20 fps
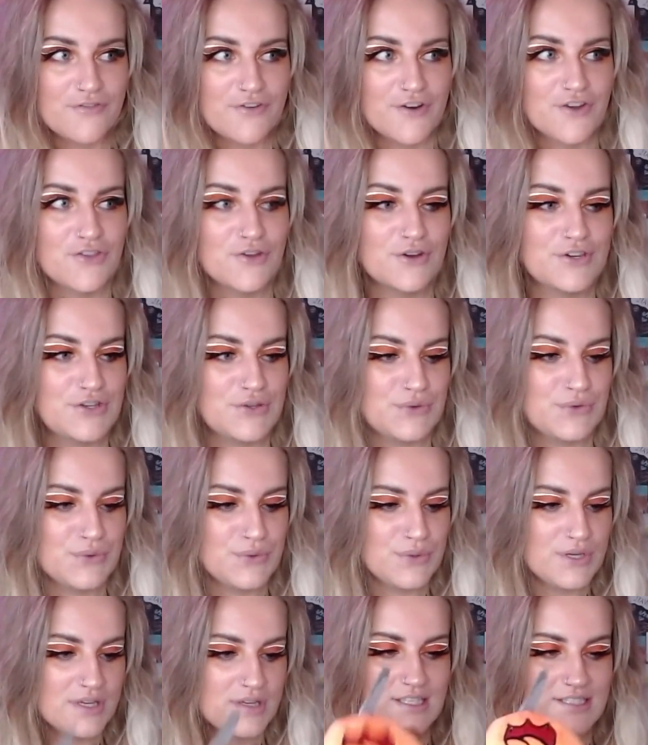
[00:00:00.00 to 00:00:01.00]
a further
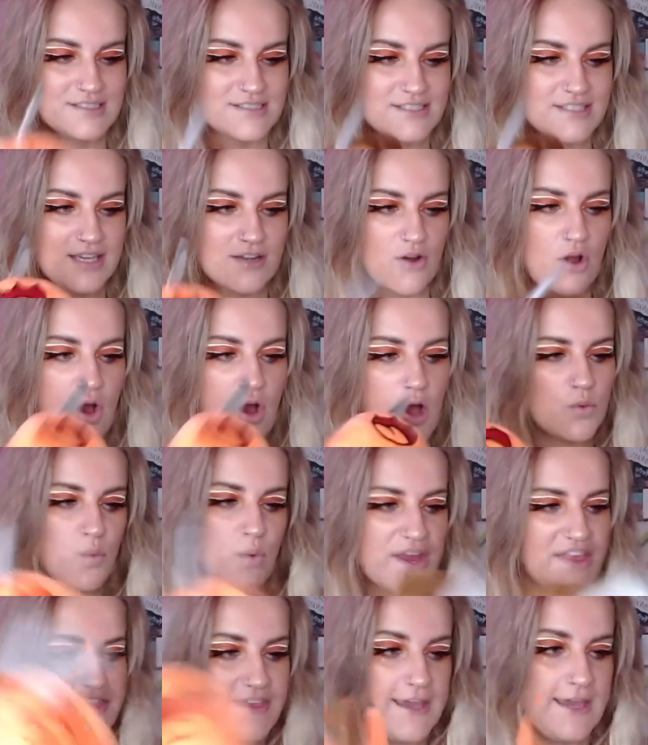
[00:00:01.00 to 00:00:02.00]
ado, let's get on
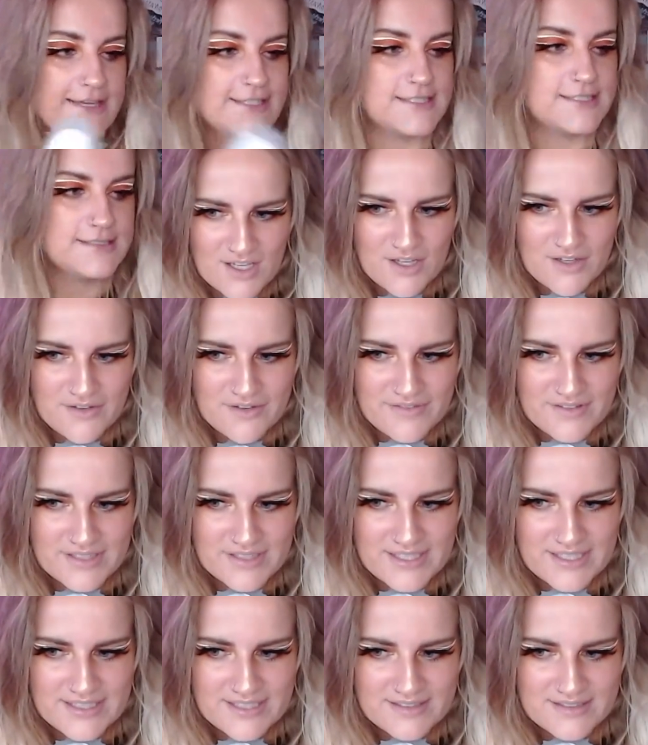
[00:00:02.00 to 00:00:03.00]
with it.
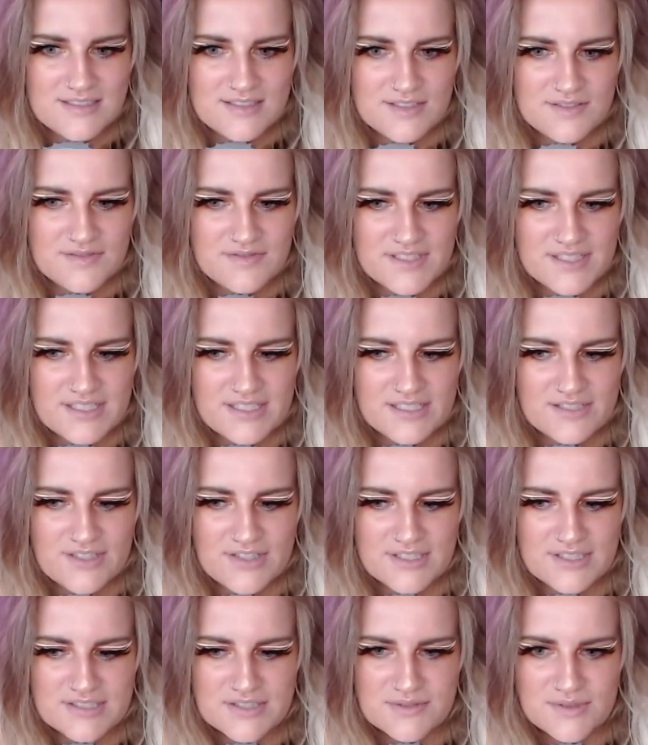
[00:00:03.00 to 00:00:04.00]
Hopefully, hopefully
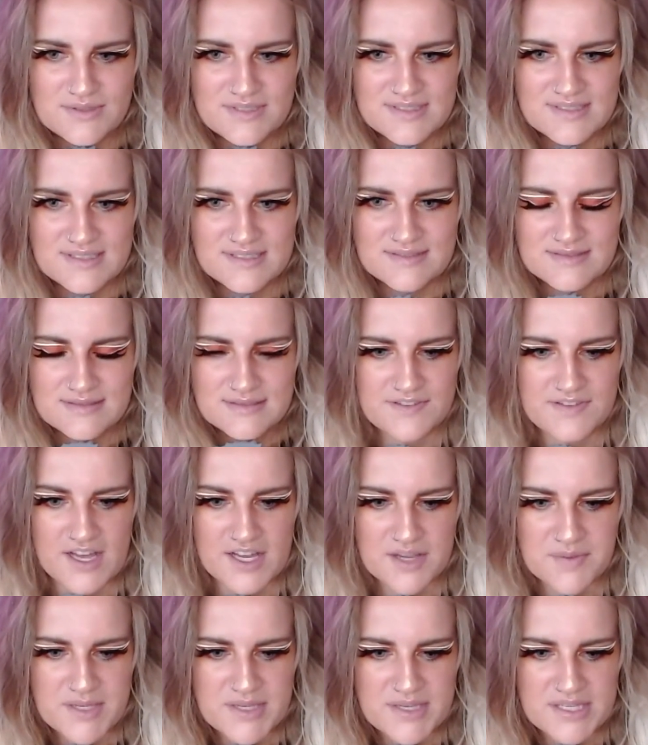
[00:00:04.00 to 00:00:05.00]
Crunchyroll doesn't
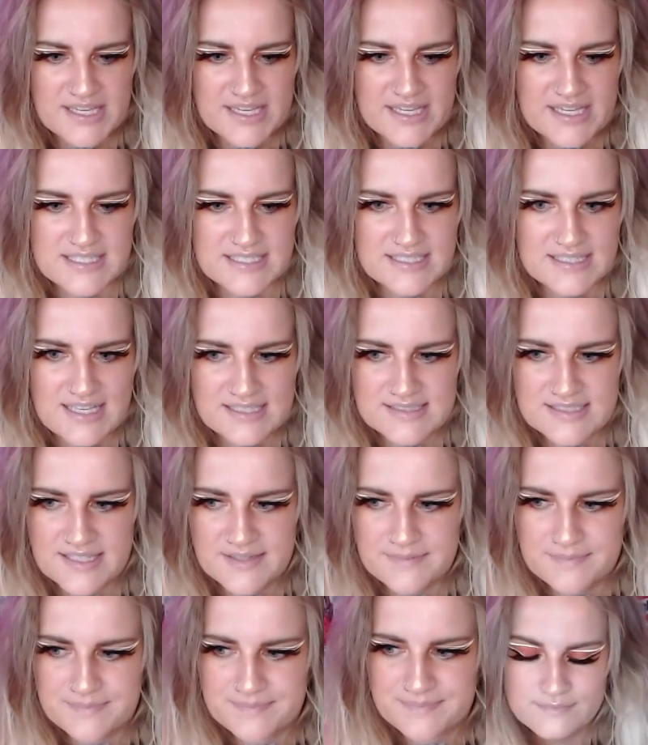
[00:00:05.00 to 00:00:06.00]
me like it did last
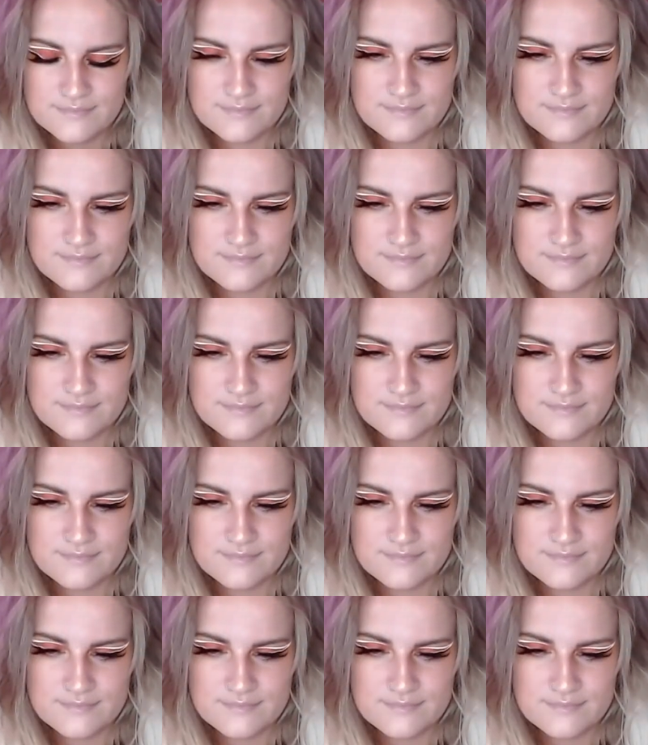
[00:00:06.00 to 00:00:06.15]
time.